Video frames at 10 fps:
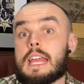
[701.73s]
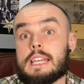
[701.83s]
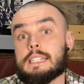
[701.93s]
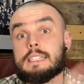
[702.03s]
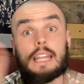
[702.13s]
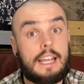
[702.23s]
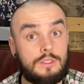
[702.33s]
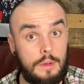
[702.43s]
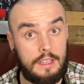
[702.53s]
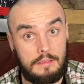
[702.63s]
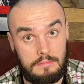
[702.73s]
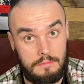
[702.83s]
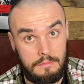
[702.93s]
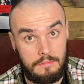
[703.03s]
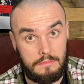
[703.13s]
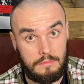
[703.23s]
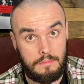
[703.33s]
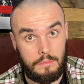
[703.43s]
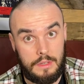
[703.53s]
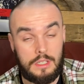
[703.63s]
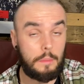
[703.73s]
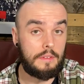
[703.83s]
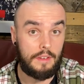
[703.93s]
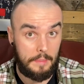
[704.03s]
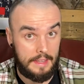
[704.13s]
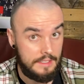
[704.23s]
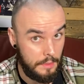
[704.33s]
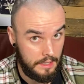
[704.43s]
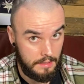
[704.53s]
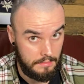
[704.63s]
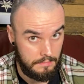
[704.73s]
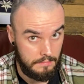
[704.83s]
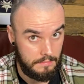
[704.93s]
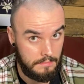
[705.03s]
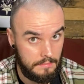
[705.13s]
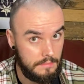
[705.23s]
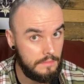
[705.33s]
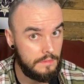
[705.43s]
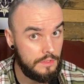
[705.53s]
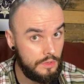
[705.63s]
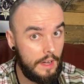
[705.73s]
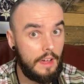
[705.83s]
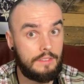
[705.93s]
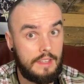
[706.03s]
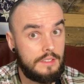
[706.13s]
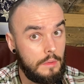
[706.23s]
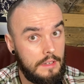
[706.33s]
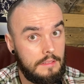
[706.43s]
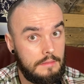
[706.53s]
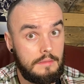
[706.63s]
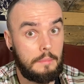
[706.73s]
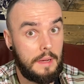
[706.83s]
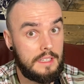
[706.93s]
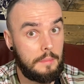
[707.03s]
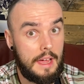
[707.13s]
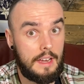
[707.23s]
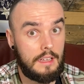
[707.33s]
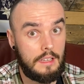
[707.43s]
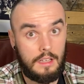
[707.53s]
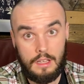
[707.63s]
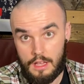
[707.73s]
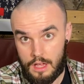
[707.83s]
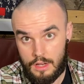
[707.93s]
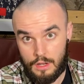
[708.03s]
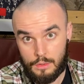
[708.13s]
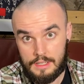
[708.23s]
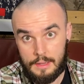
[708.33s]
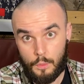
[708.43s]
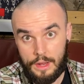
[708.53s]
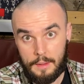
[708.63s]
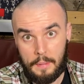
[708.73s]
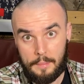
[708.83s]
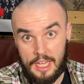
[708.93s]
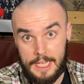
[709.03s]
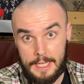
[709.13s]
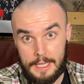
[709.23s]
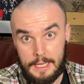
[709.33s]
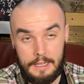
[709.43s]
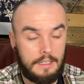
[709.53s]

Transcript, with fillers: is next week. Which I'll be filming this week, straight after this one. Back to back, no sleep week, baby.